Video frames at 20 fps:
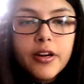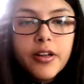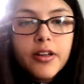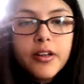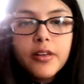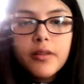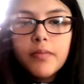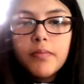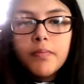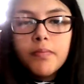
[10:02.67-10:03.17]

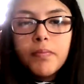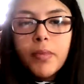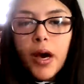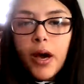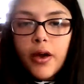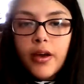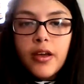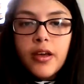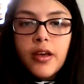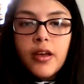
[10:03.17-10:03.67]
it,
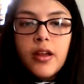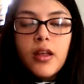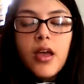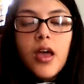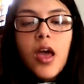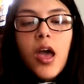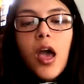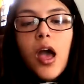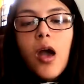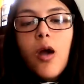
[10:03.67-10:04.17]
bought it?
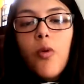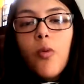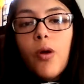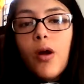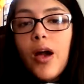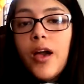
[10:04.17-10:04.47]
Well,